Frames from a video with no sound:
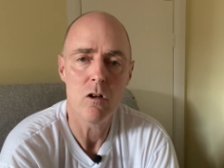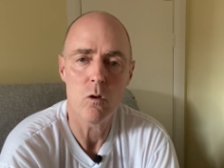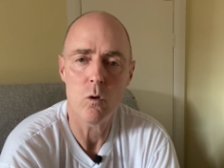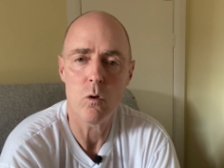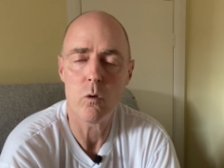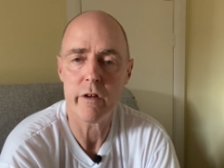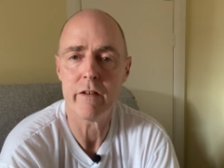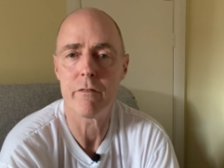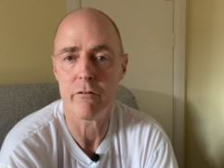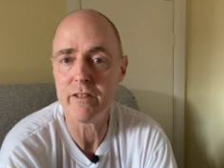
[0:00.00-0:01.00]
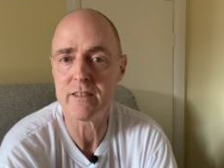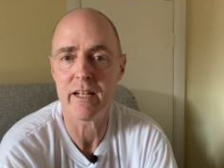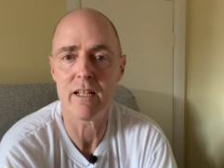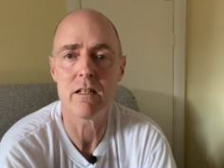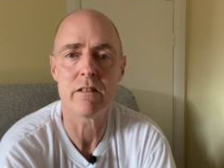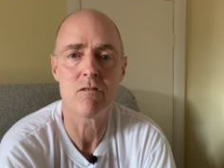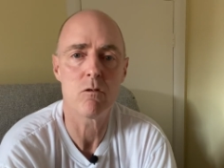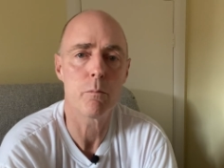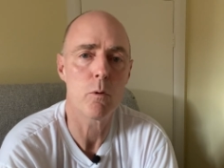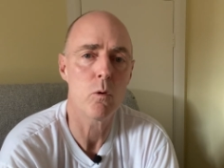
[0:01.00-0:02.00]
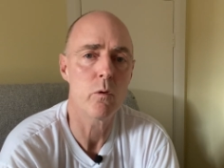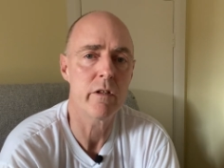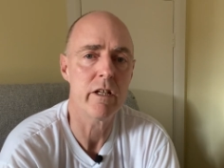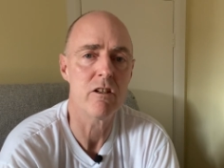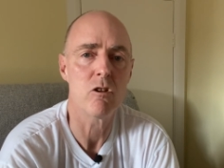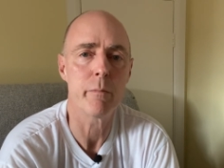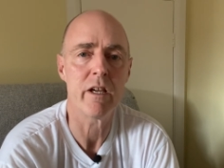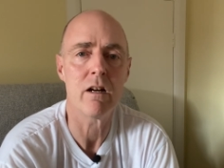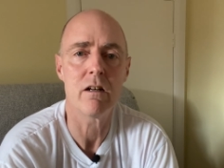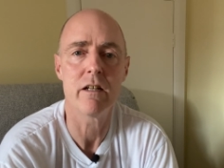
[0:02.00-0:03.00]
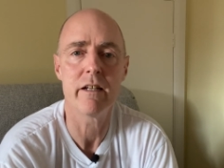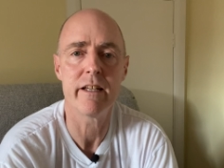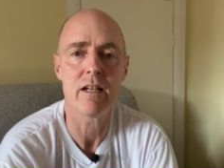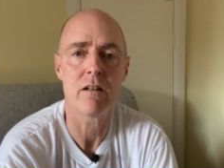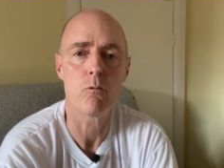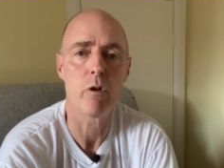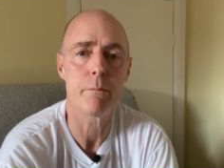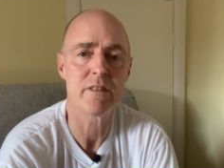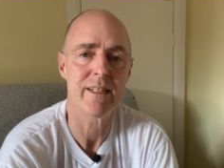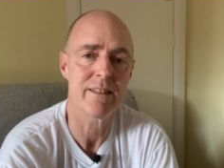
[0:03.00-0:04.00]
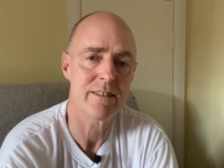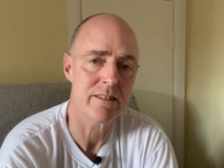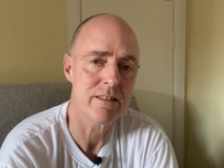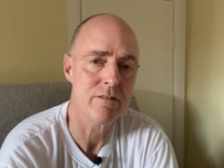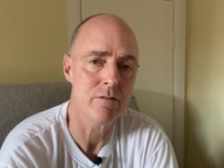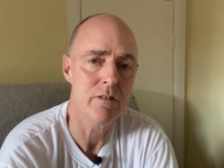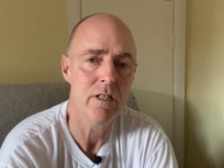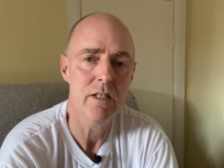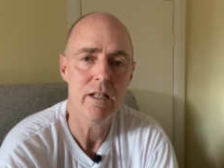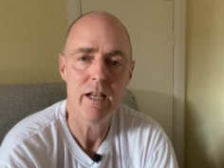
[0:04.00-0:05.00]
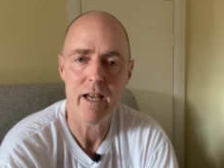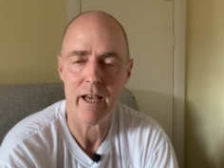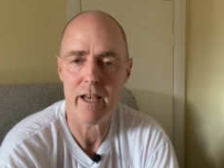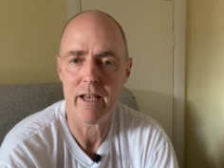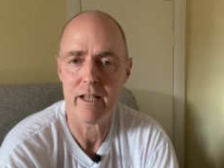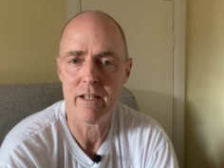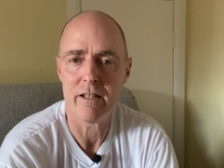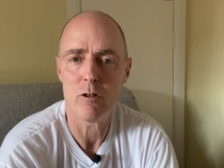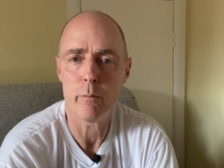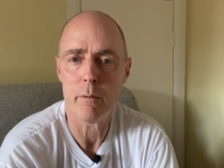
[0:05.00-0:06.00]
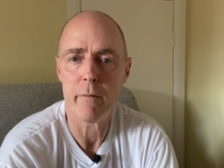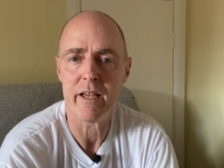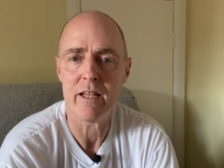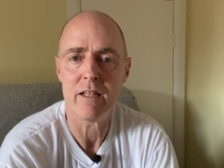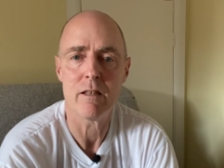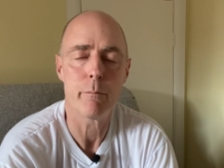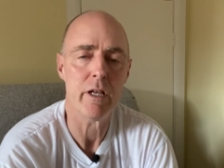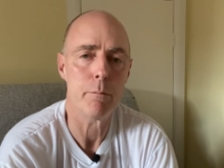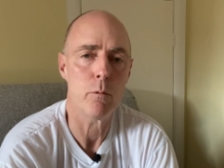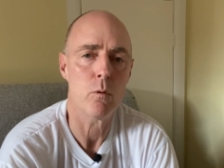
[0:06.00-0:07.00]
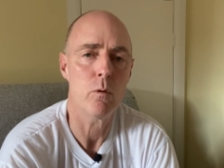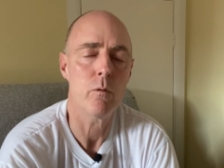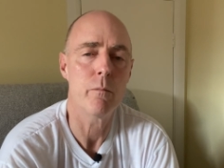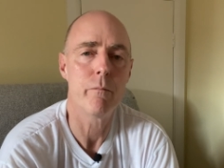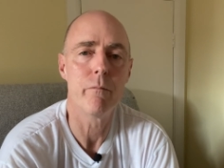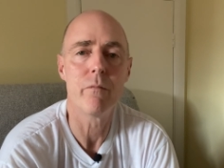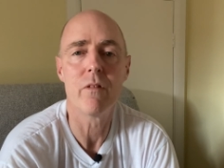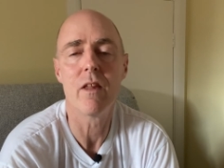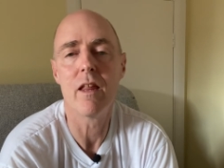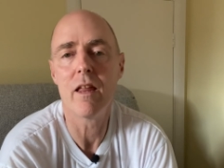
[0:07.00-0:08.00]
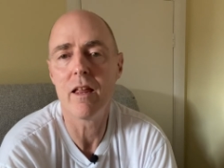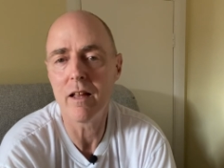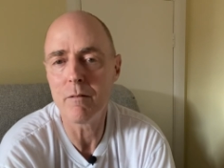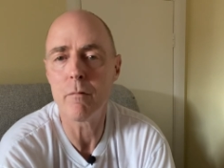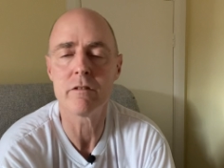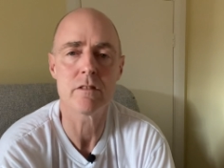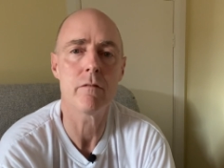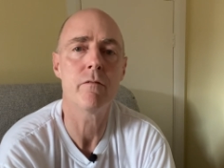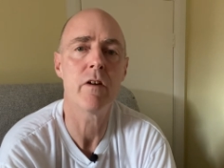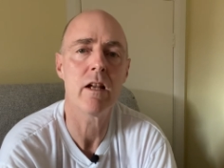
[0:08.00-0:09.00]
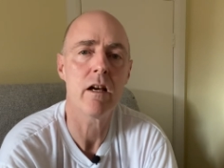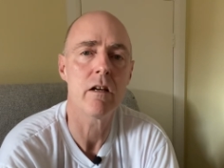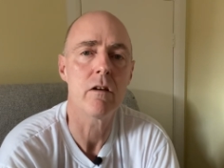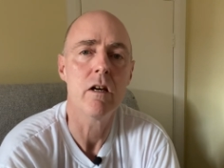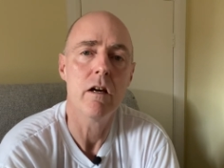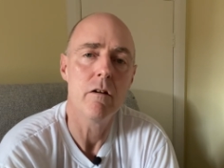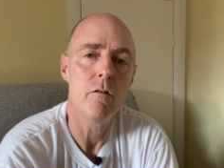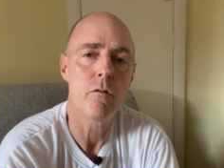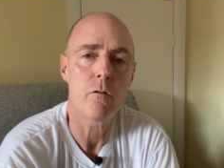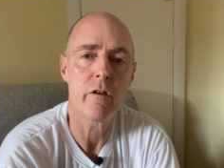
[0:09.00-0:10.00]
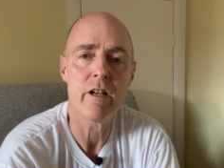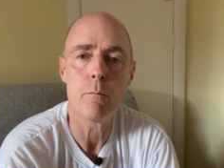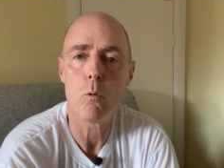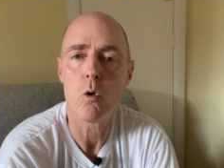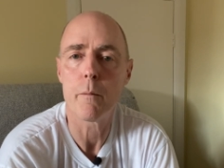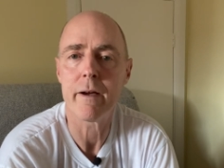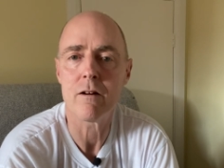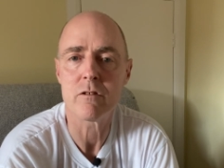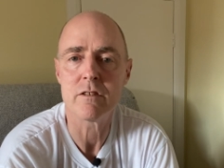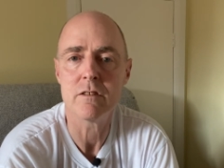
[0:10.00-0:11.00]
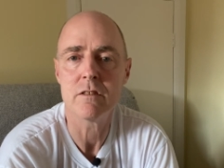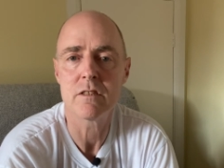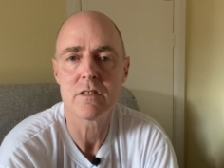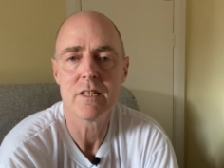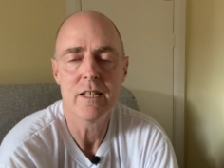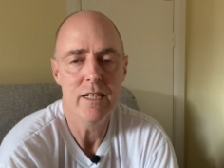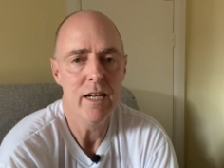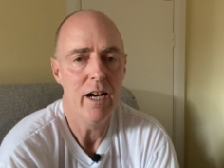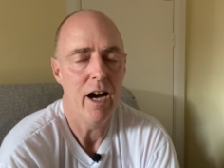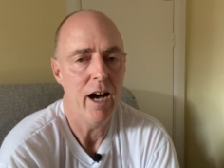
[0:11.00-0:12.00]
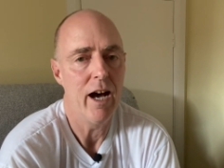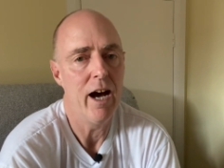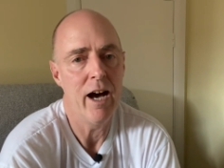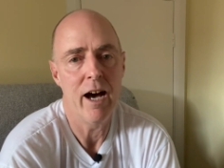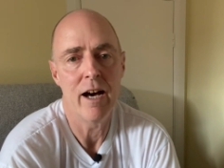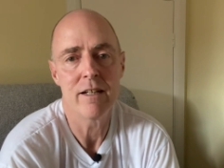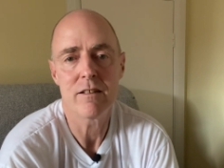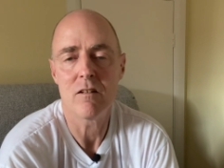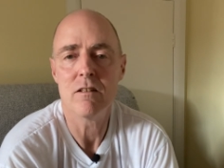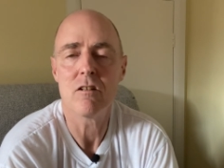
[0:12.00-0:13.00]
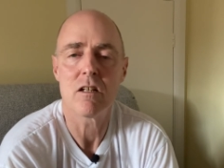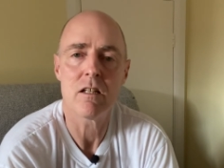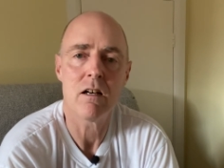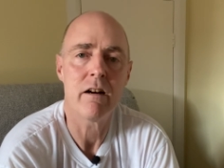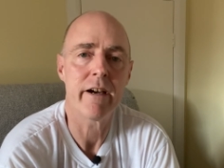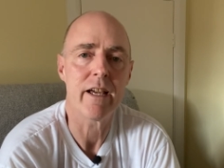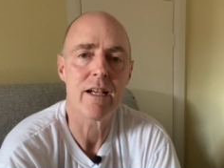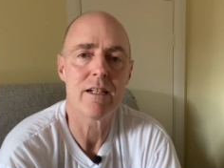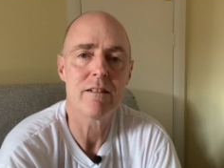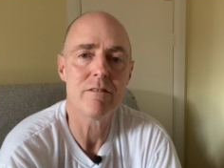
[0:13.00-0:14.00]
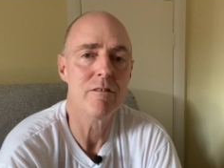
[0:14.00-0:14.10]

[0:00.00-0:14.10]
Or if there is any kind of reporting, it will be highly unrepresentative and it will be making the people, my sort of fellow freedom walkabouters, uh, sort of look like